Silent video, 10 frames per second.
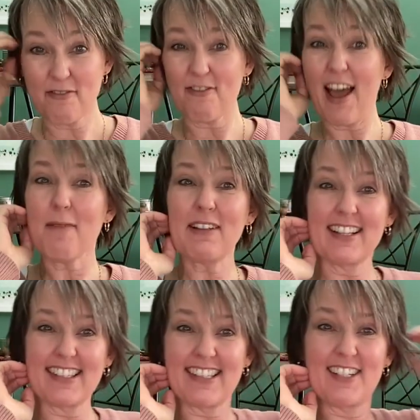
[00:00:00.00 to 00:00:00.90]

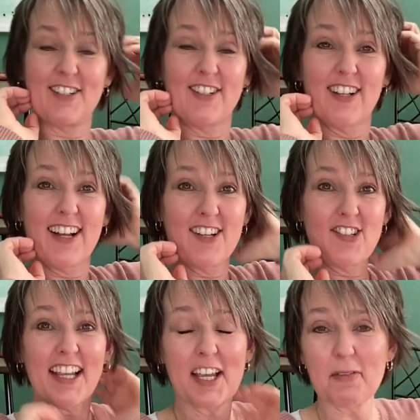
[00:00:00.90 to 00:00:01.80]
fabulous little
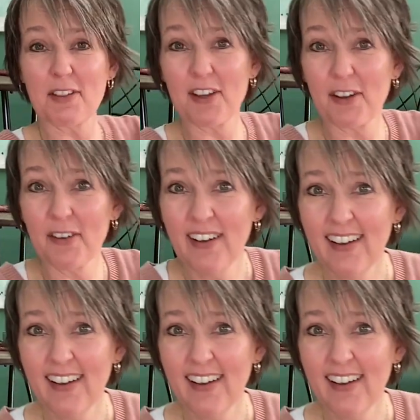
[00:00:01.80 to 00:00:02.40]
check-in with you.